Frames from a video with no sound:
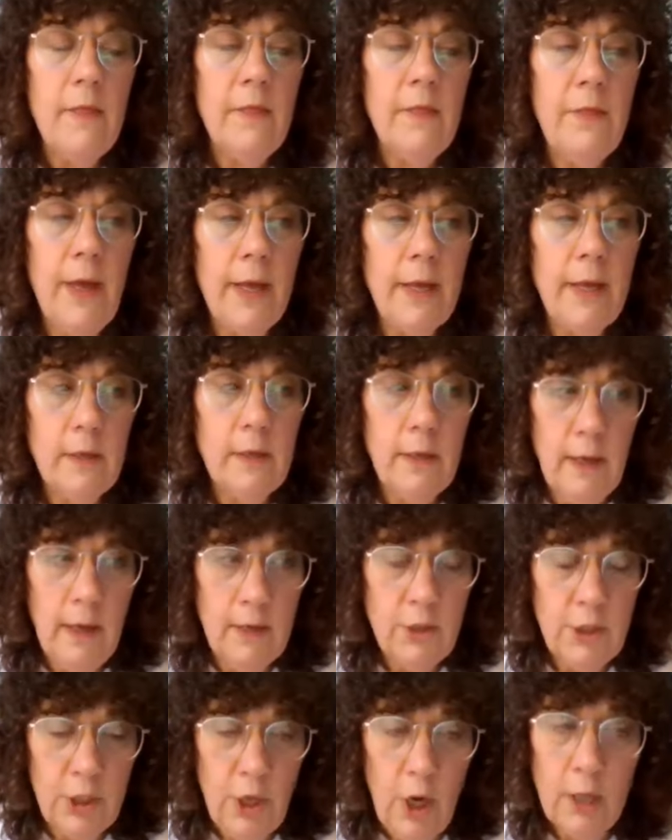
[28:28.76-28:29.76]
Then
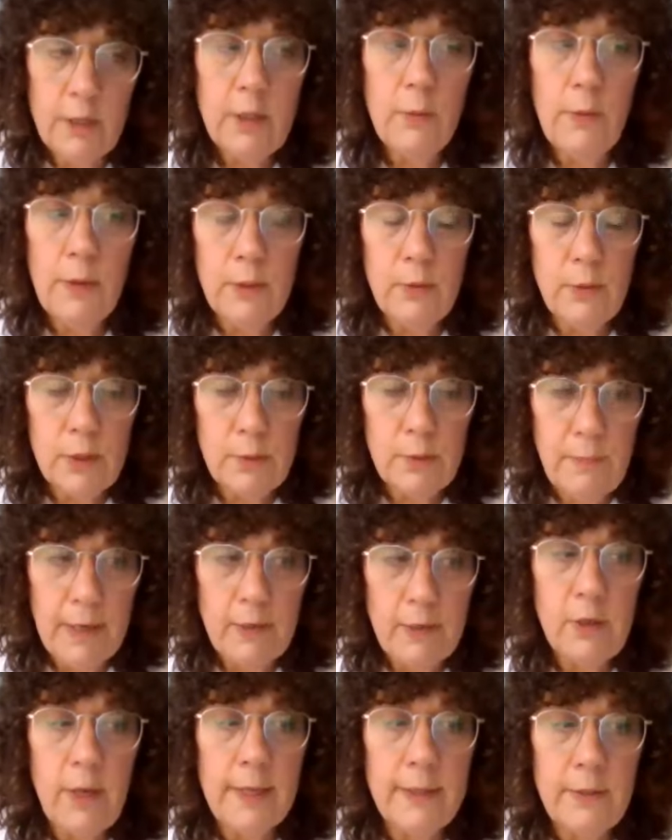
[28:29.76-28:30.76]
she also went to a
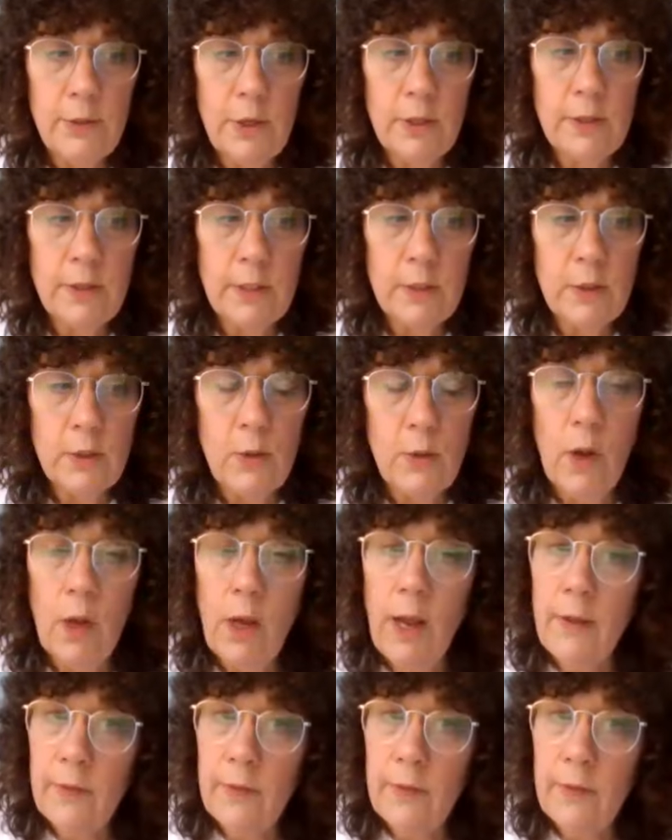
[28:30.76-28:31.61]
specialized nursing school,